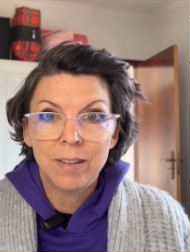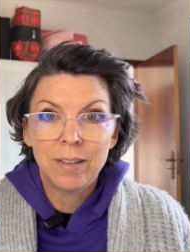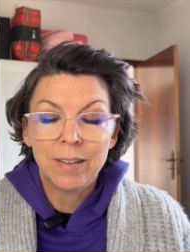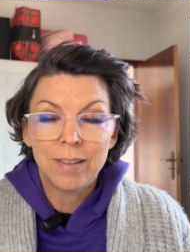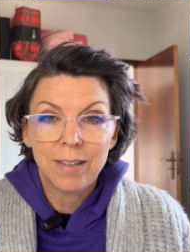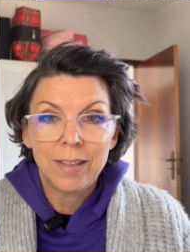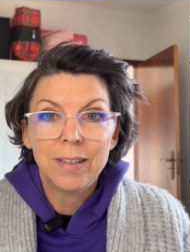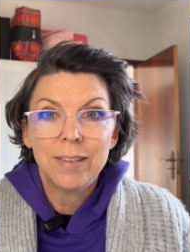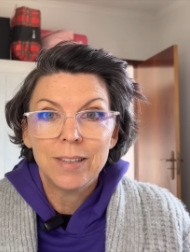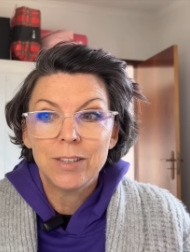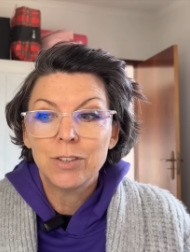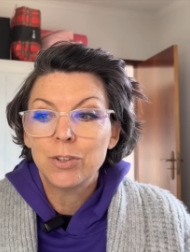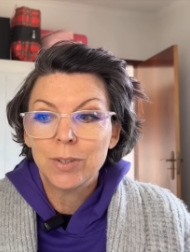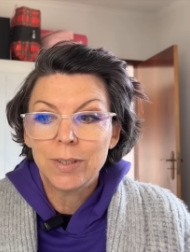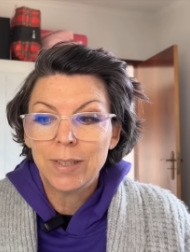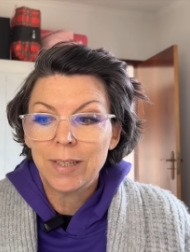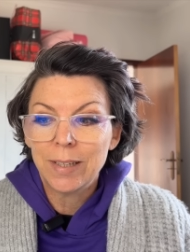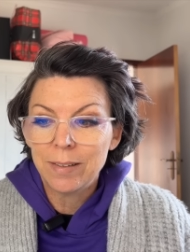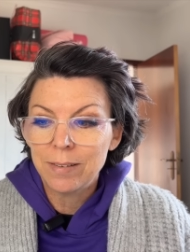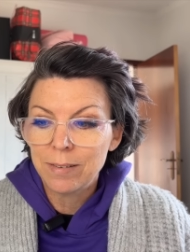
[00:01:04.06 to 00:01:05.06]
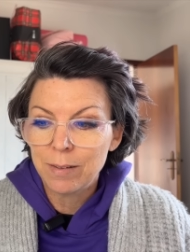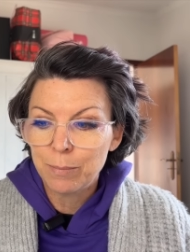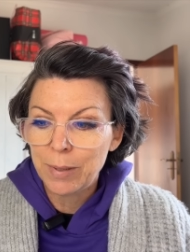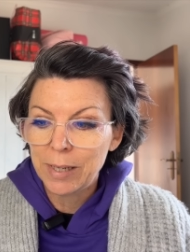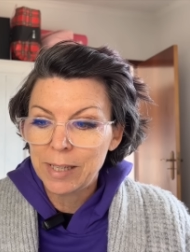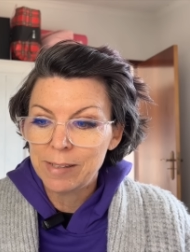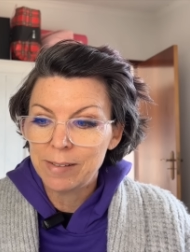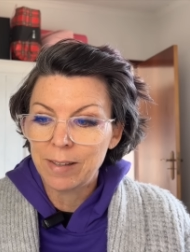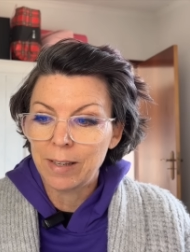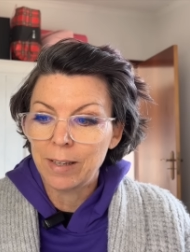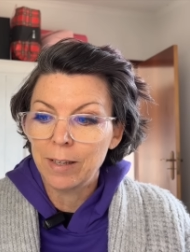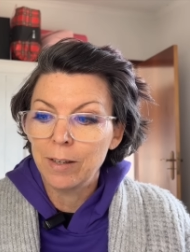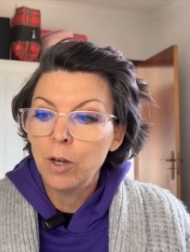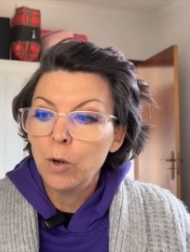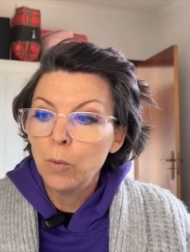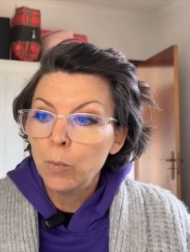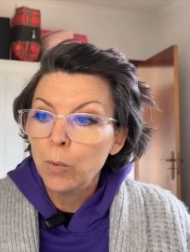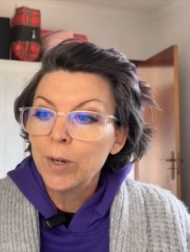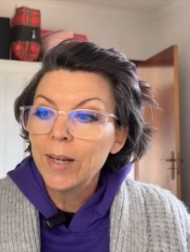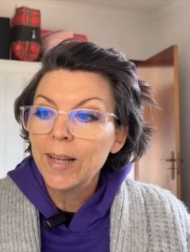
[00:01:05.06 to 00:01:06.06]
Like literally, it's amazing.
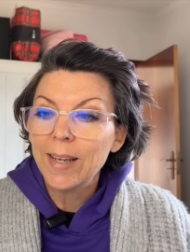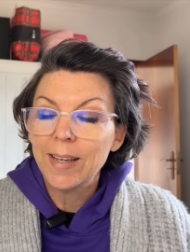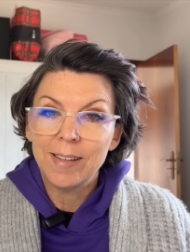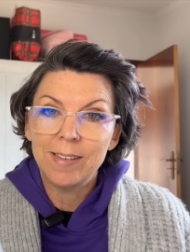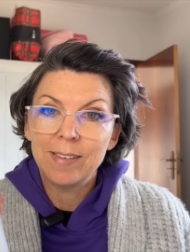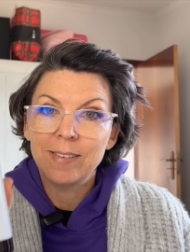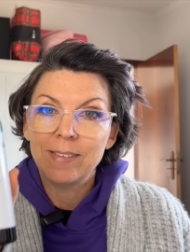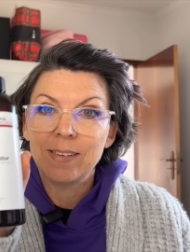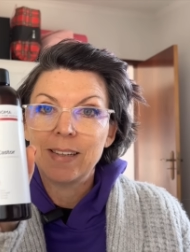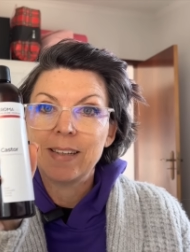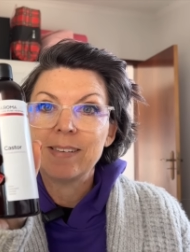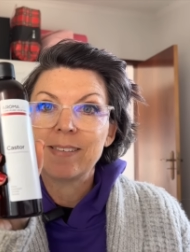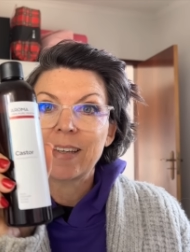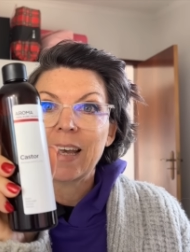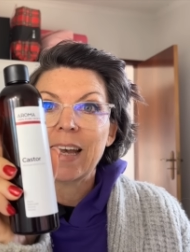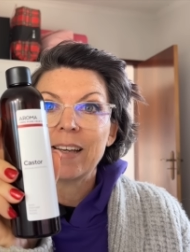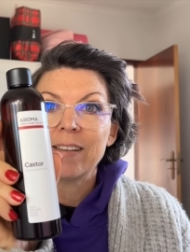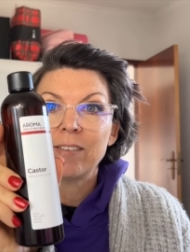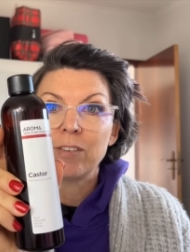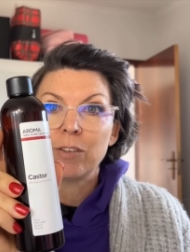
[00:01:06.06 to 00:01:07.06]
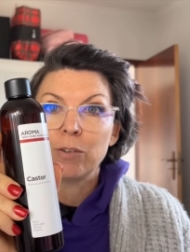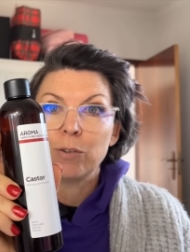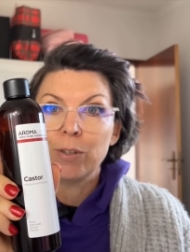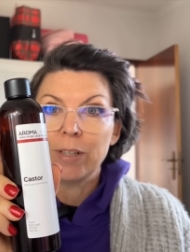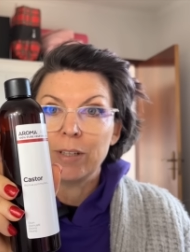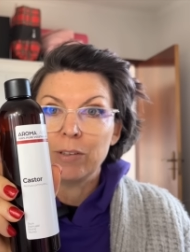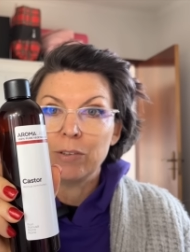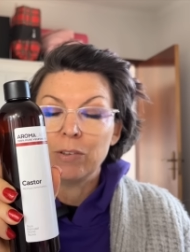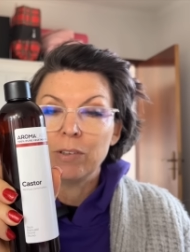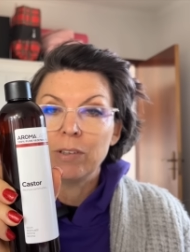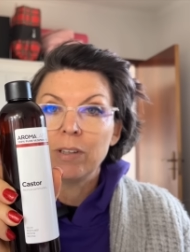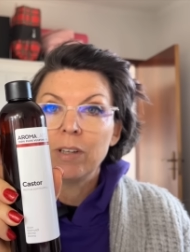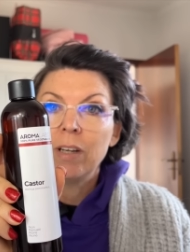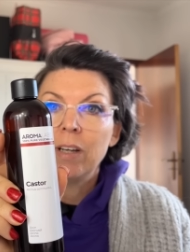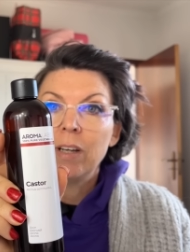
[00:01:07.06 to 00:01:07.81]
What it is, it's castor oil.